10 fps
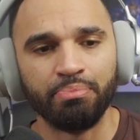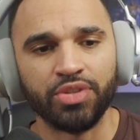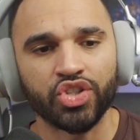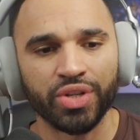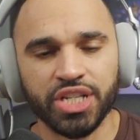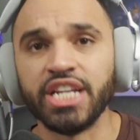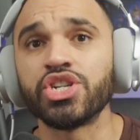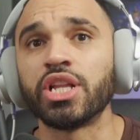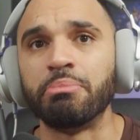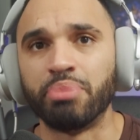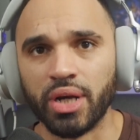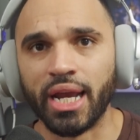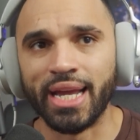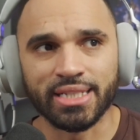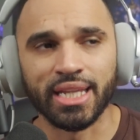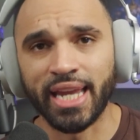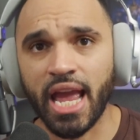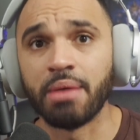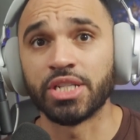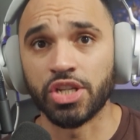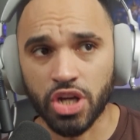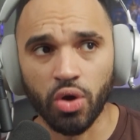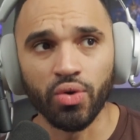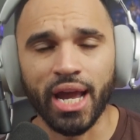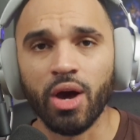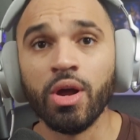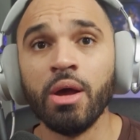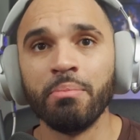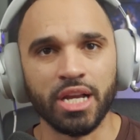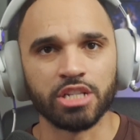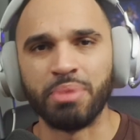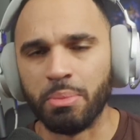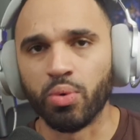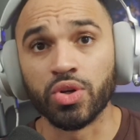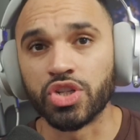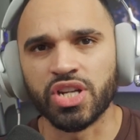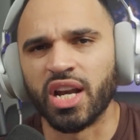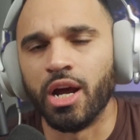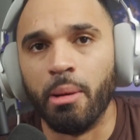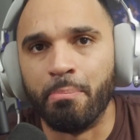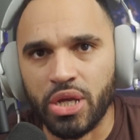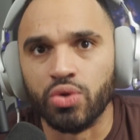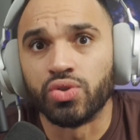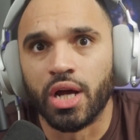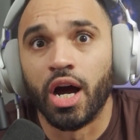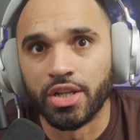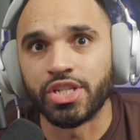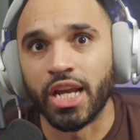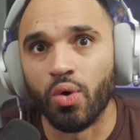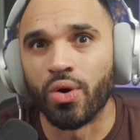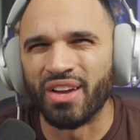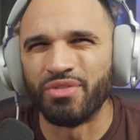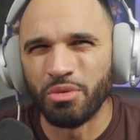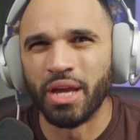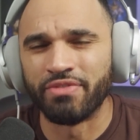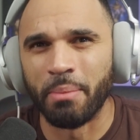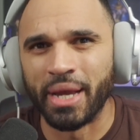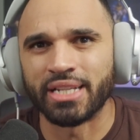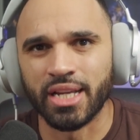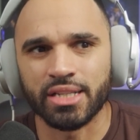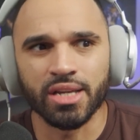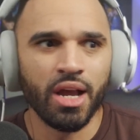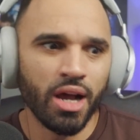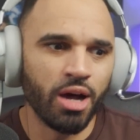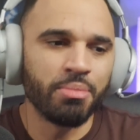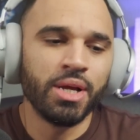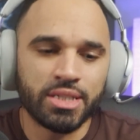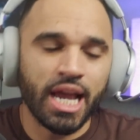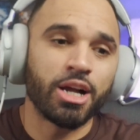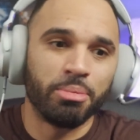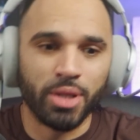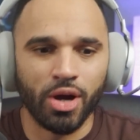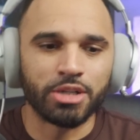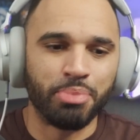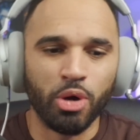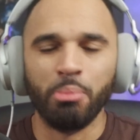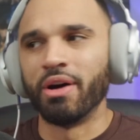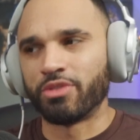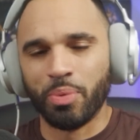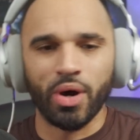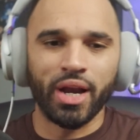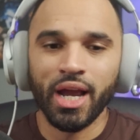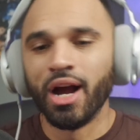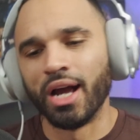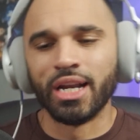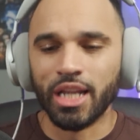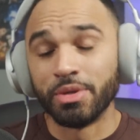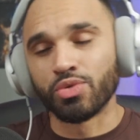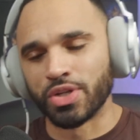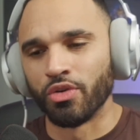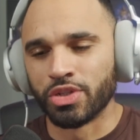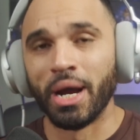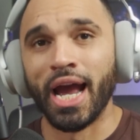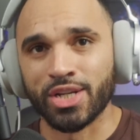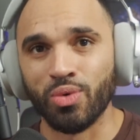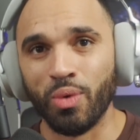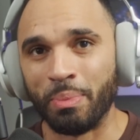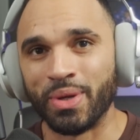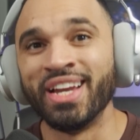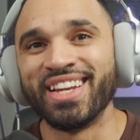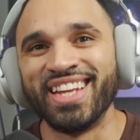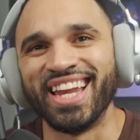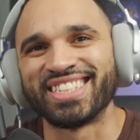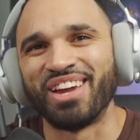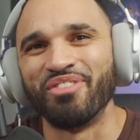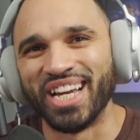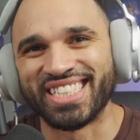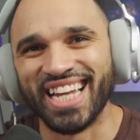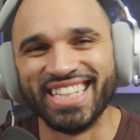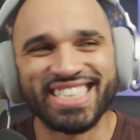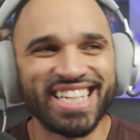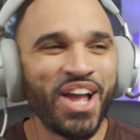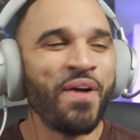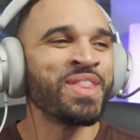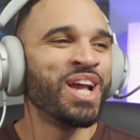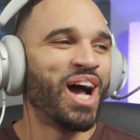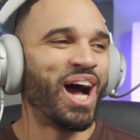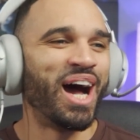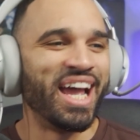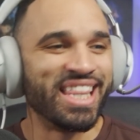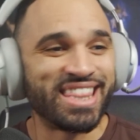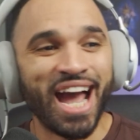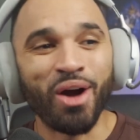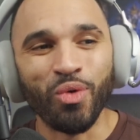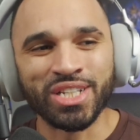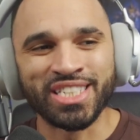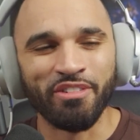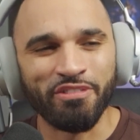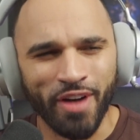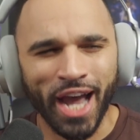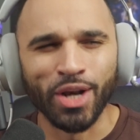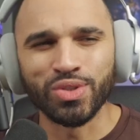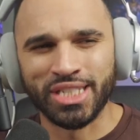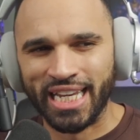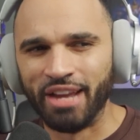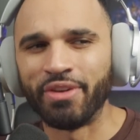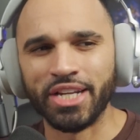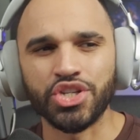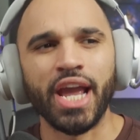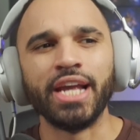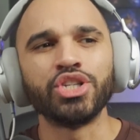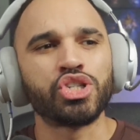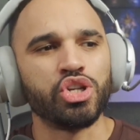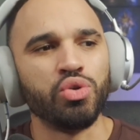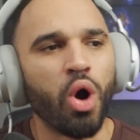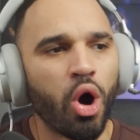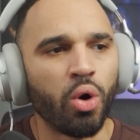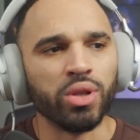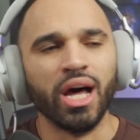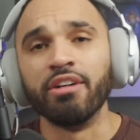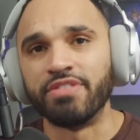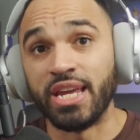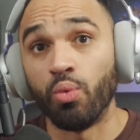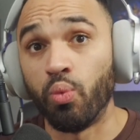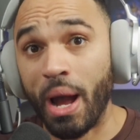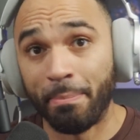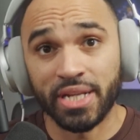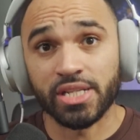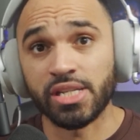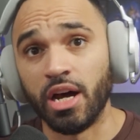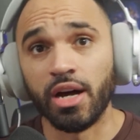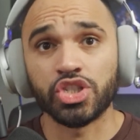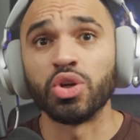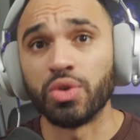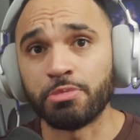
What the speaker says: strategically put into the game as a tone down because people were just going to abuse the Hunting Horn, if that makes sense. Stack up large, boom, buff the party. All right, now let me switch over to my actual weapon. Does that make sense? And that was the final significant change to all of the weapons, so to